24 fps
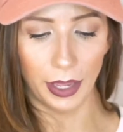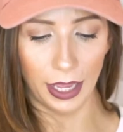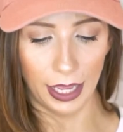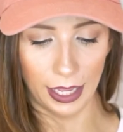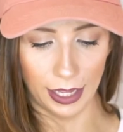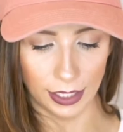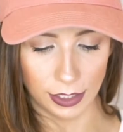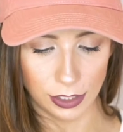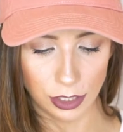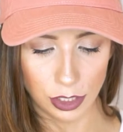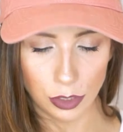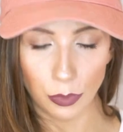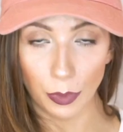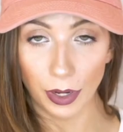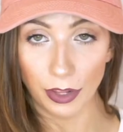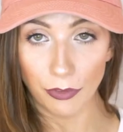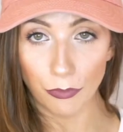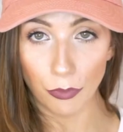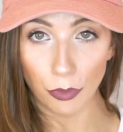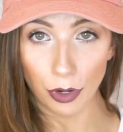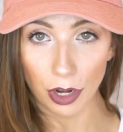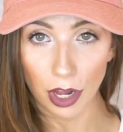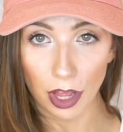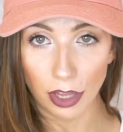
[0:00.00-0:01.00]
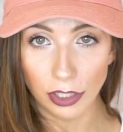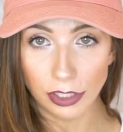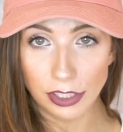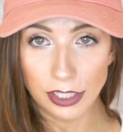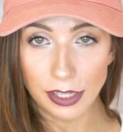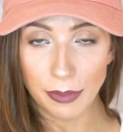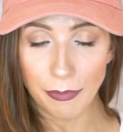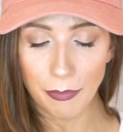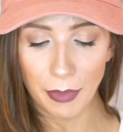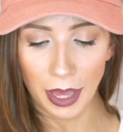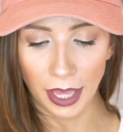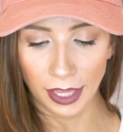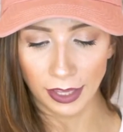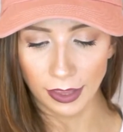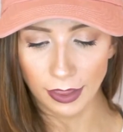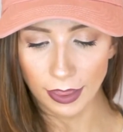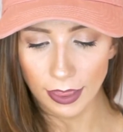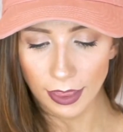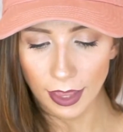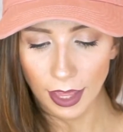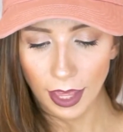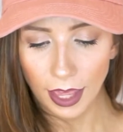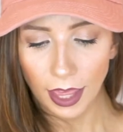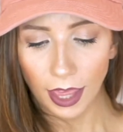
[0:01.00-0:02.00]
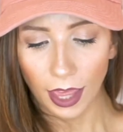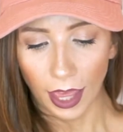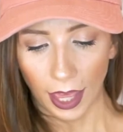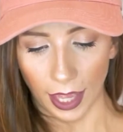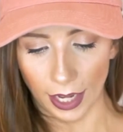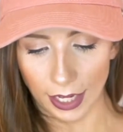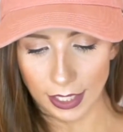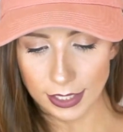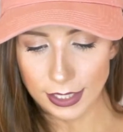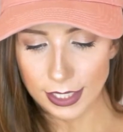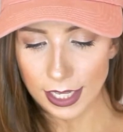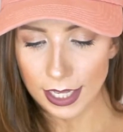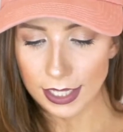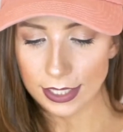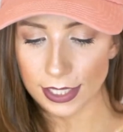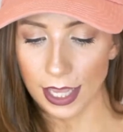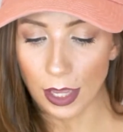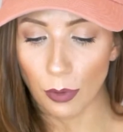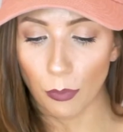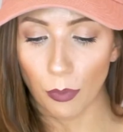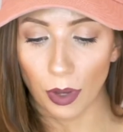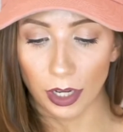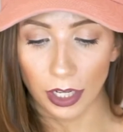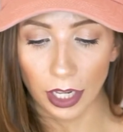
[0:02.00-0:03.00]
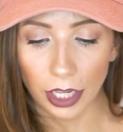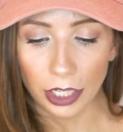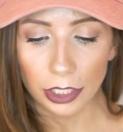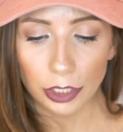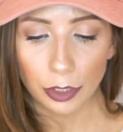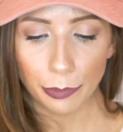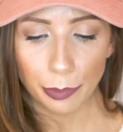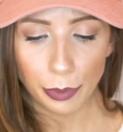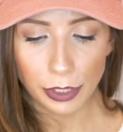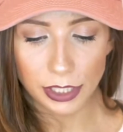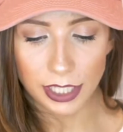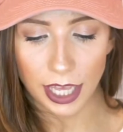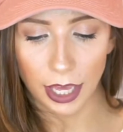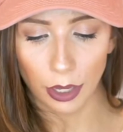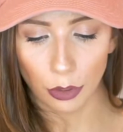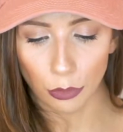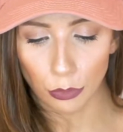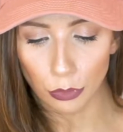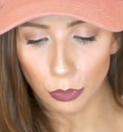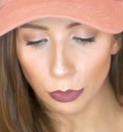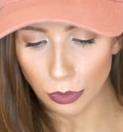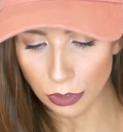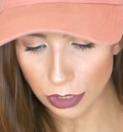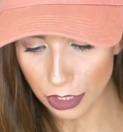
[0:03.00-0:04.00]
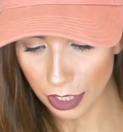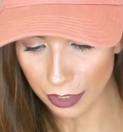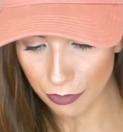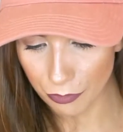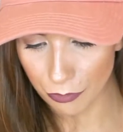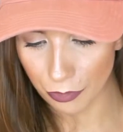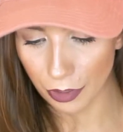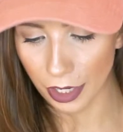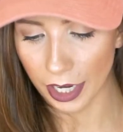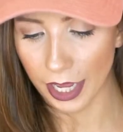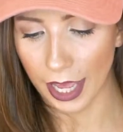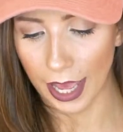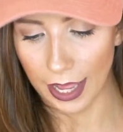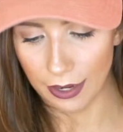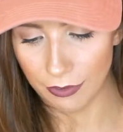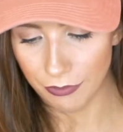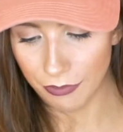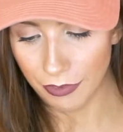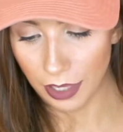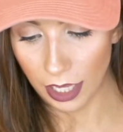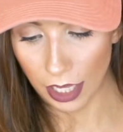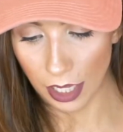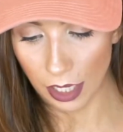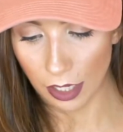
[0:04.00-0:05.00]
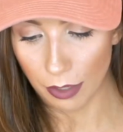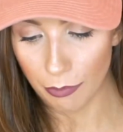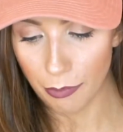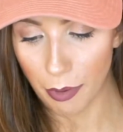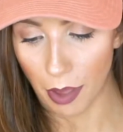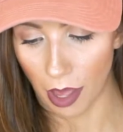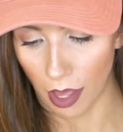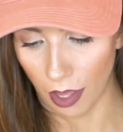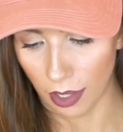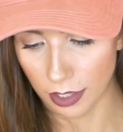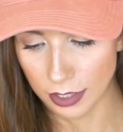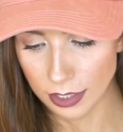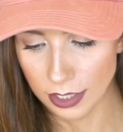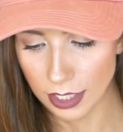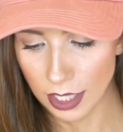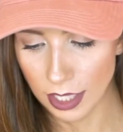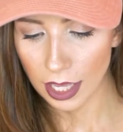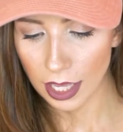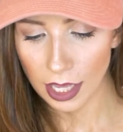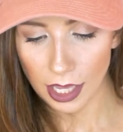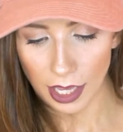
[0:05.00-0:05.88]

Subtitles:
It's $24 a month, and it says a 100% cruelty-free and vegan box.